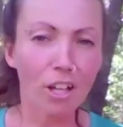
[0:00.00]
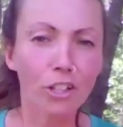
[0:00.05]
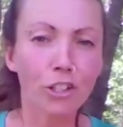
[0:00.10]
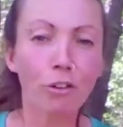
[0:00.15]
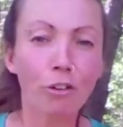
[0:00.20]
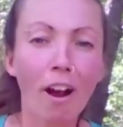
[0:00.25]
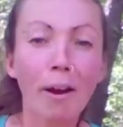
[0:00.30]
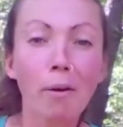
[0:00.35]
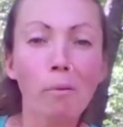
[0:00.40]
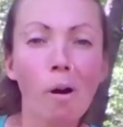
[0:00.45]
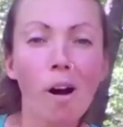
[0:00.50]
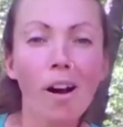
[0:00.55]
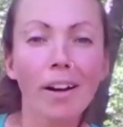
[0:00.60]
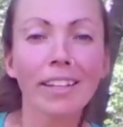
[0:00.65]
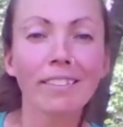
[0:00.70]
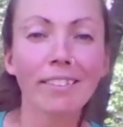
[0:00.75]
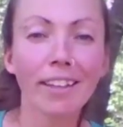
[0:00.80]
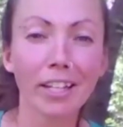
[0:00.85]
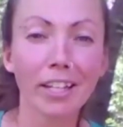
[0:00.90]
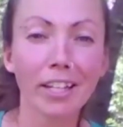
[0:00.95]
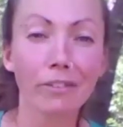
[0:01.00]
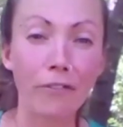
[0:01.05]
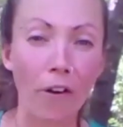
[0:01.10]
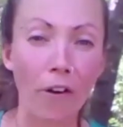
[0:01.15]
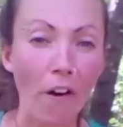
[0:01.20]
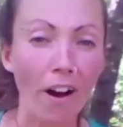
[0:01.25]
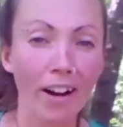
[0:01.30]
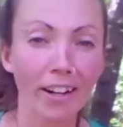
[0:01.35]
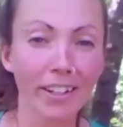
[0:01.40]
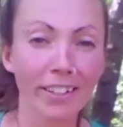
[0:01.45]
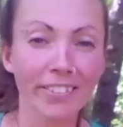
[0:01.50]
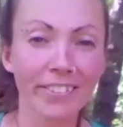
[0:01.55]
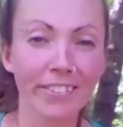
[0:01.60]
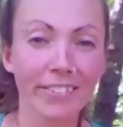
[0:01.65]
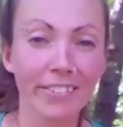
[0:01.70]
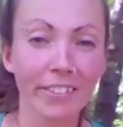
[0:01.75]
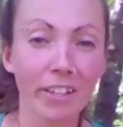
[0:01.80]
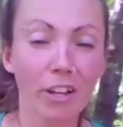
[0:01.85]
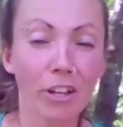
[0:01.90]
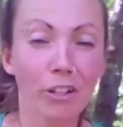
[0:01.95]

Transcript: Try walking like a fox,